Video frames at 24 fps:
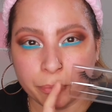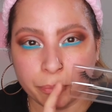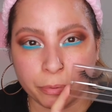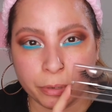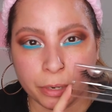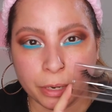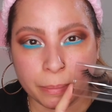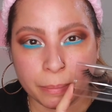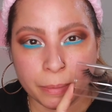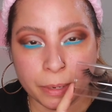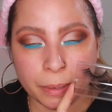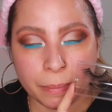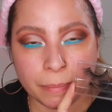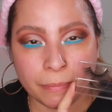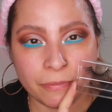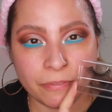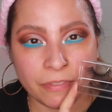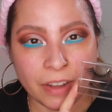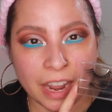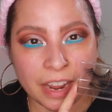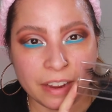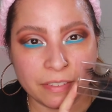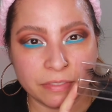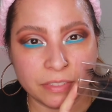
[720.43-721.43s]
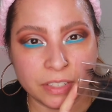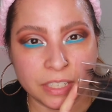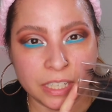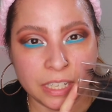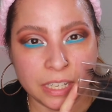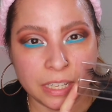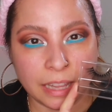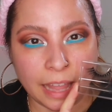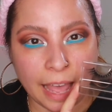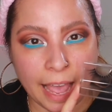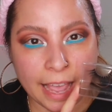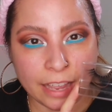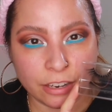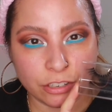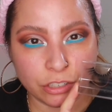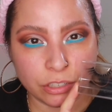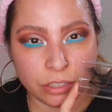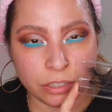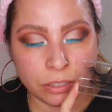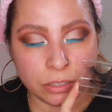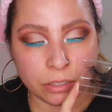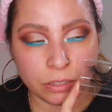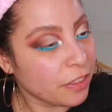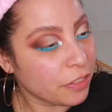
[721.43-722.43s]
Premium 5D
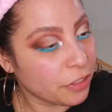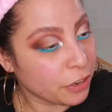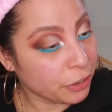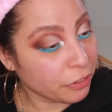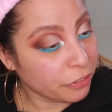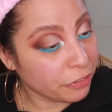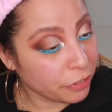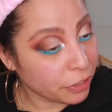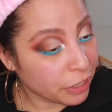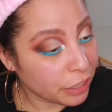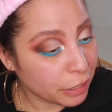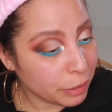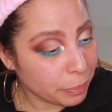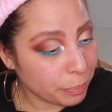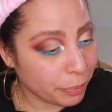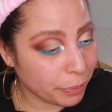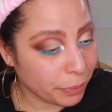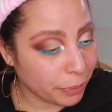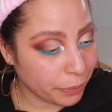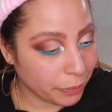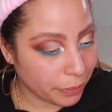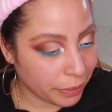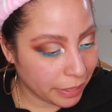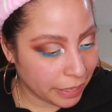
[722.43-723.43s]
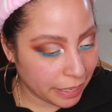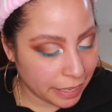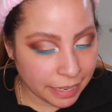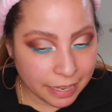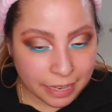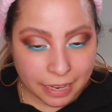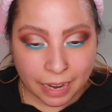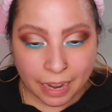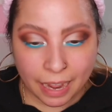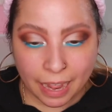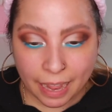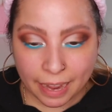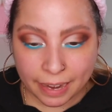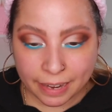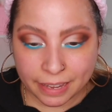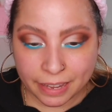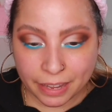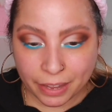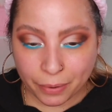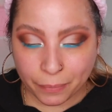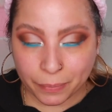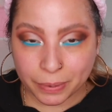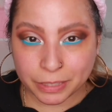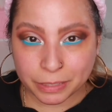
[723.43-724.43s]
lashes. They're really pretty. I
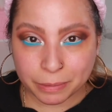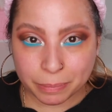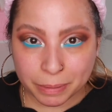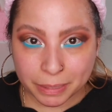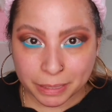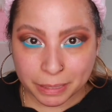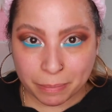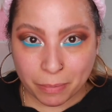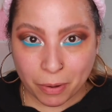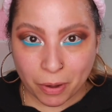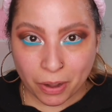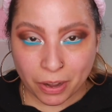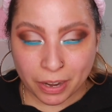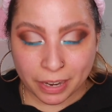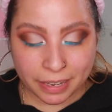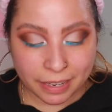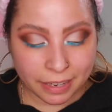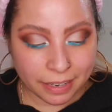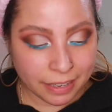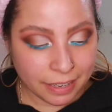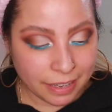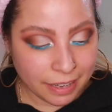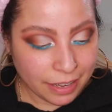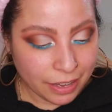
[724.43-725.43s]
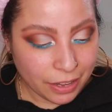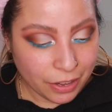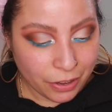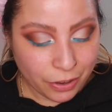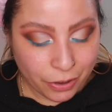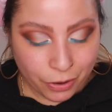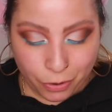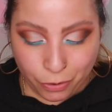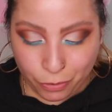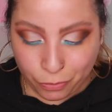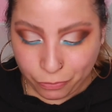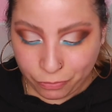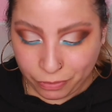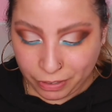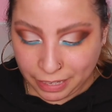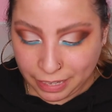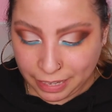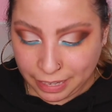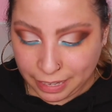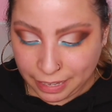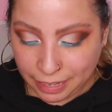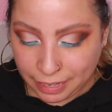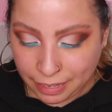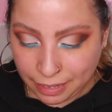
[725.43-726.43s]
can't wait to put them on.
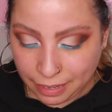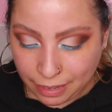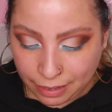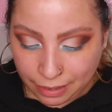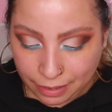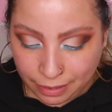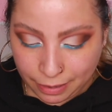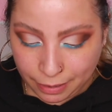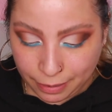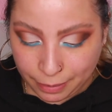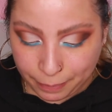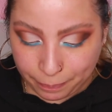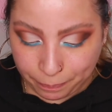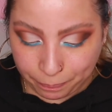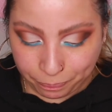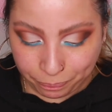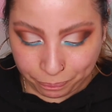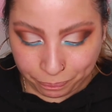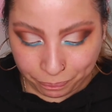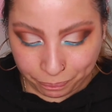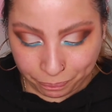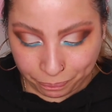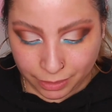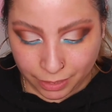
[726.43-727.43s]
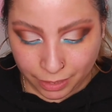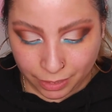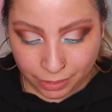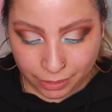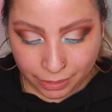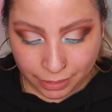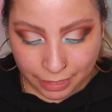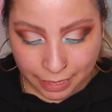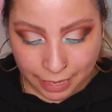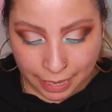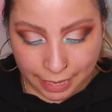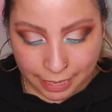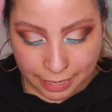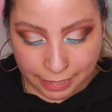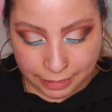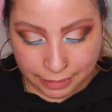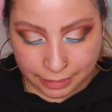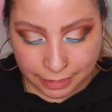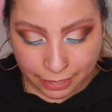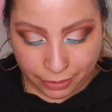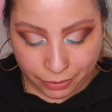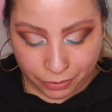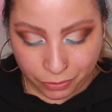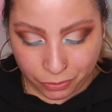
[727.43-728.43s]
Hopefully they look nice.
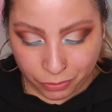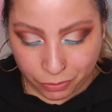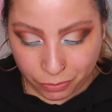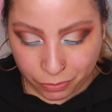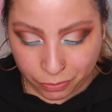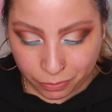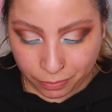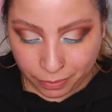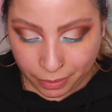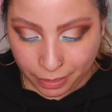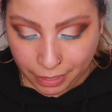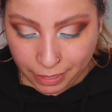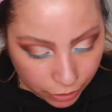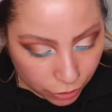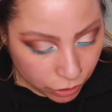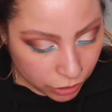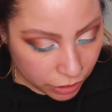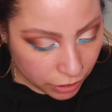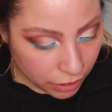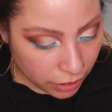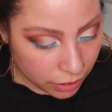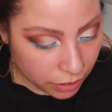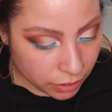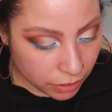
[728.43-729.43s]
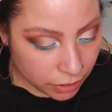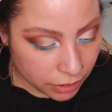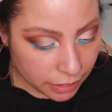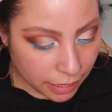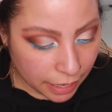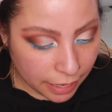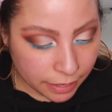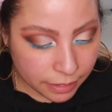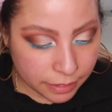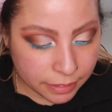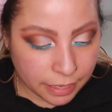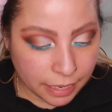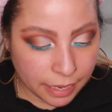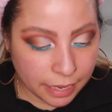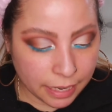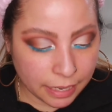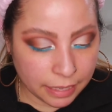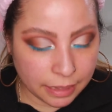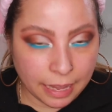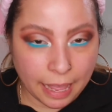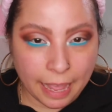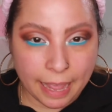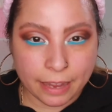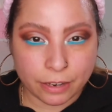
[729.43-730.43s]
I don't know. They did send a
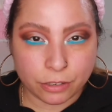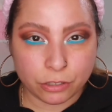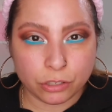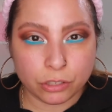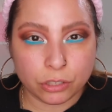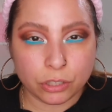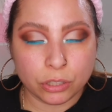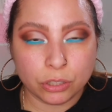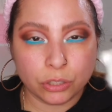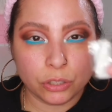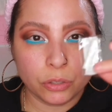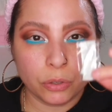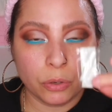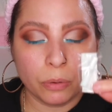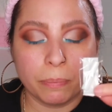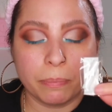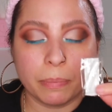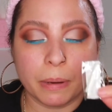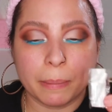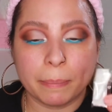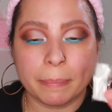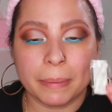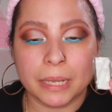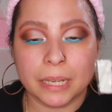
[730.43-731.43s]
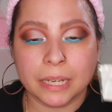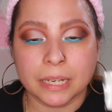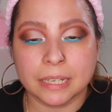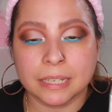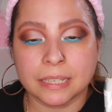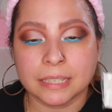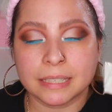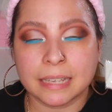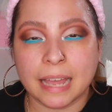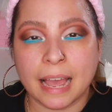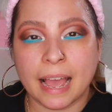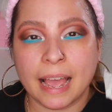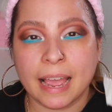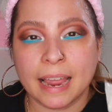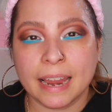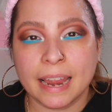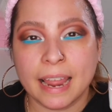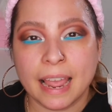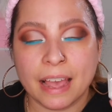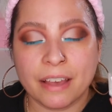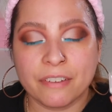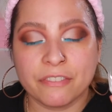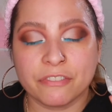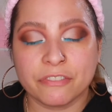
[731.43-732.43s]
lash glue, but because I
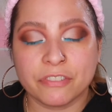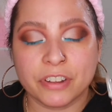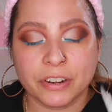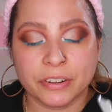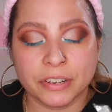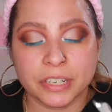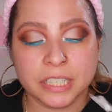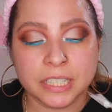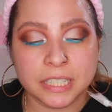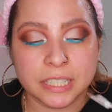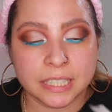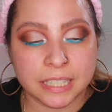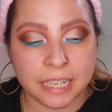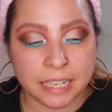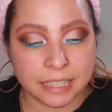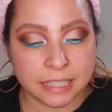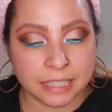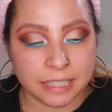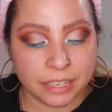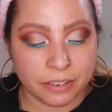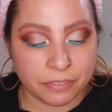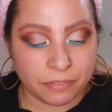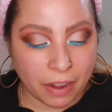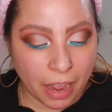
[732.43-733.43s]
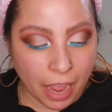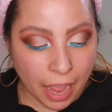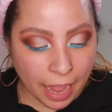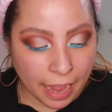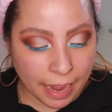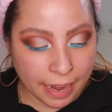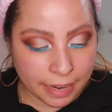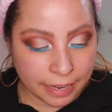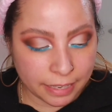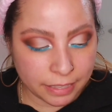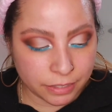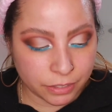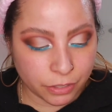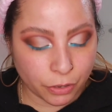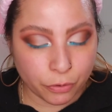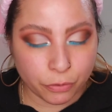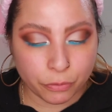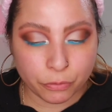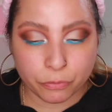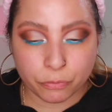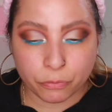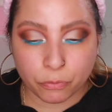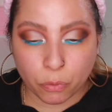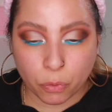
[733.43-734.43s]
have very sensitive eyes
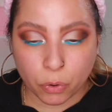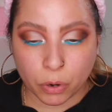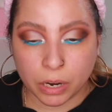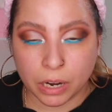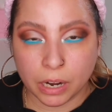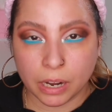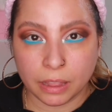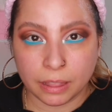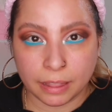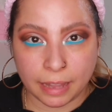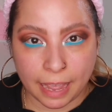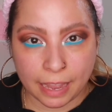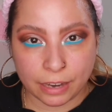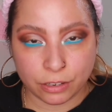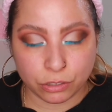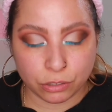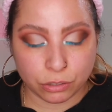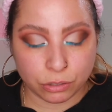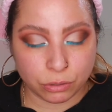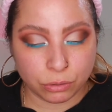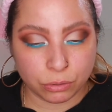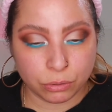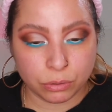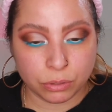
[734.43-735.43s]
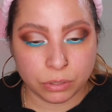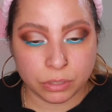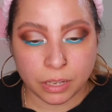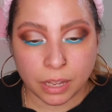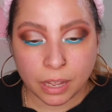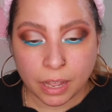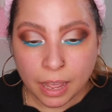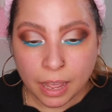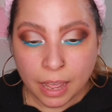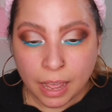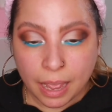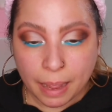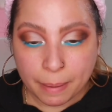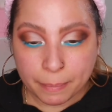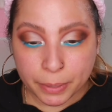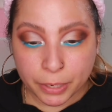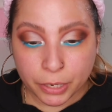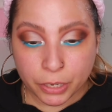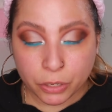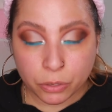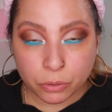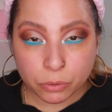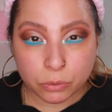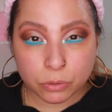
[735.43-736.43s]
for lash glues, I'm
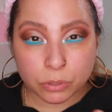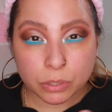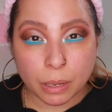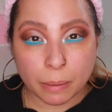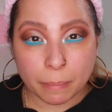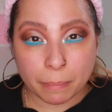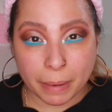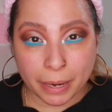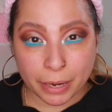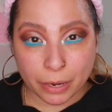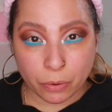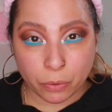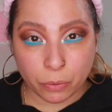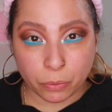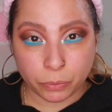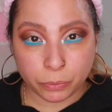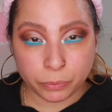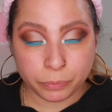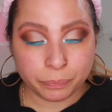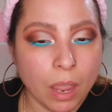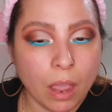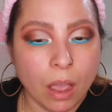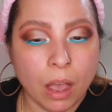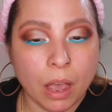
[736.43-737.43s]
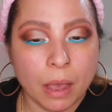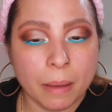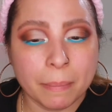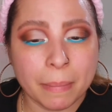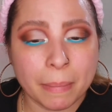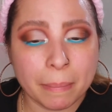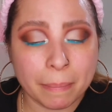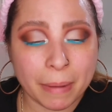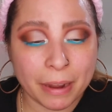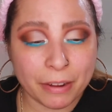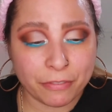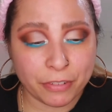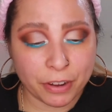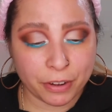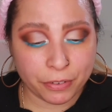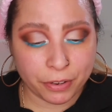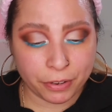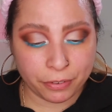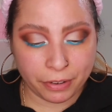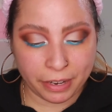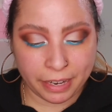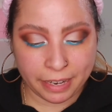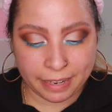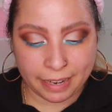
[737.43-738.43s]
gonna use my own. My favorite
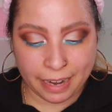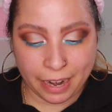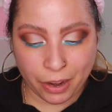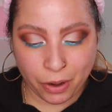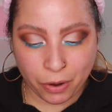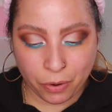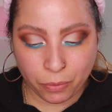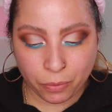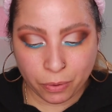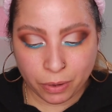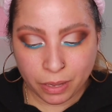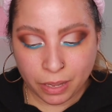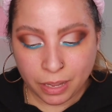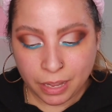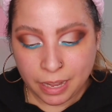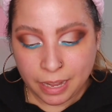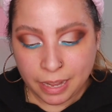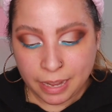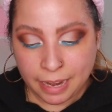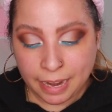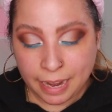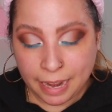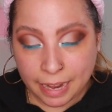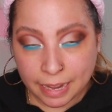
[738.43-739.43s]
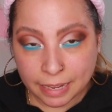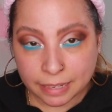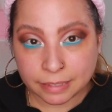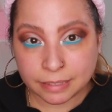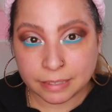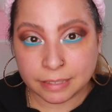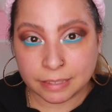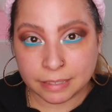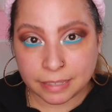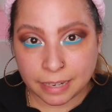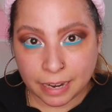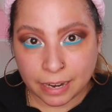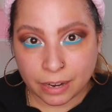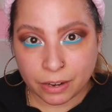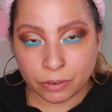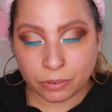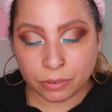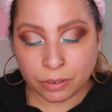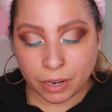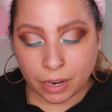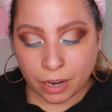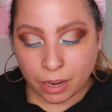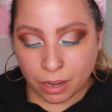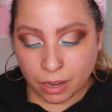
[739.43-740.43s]
right now, hands
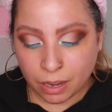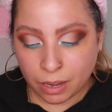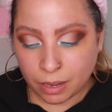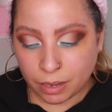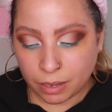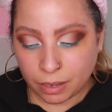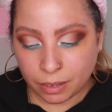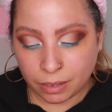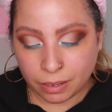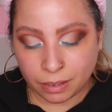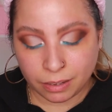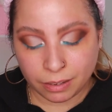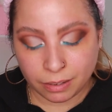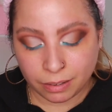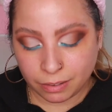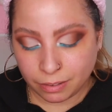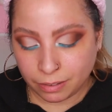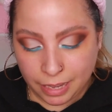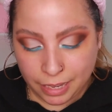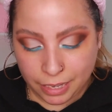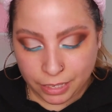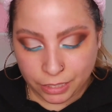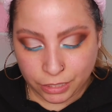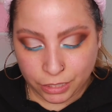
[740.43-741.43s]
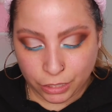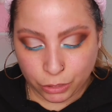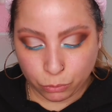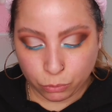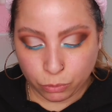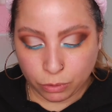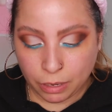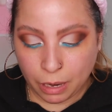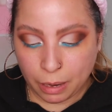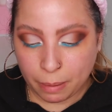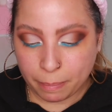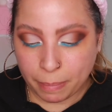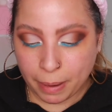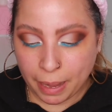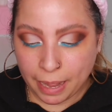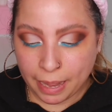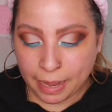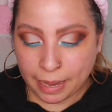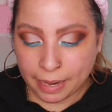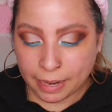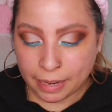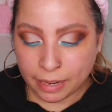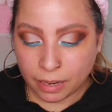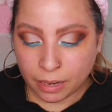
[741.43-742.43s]
down, is this one
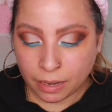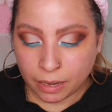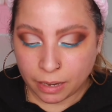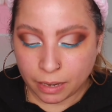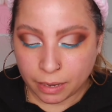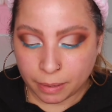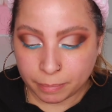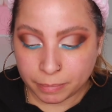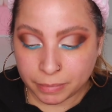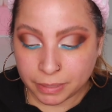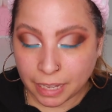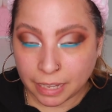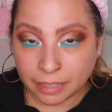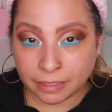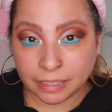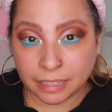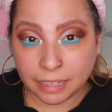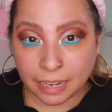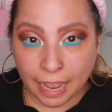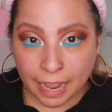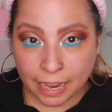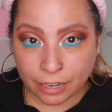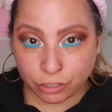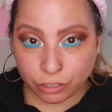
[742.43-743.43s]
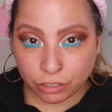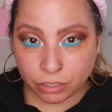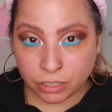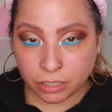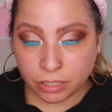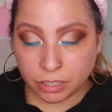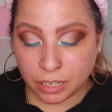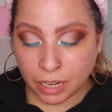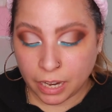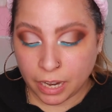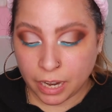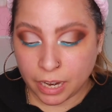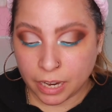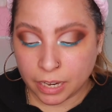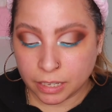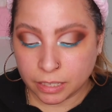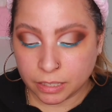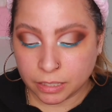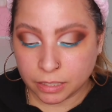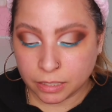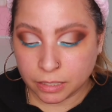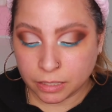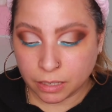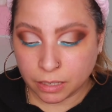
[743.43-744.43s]
by Tati Lashes, and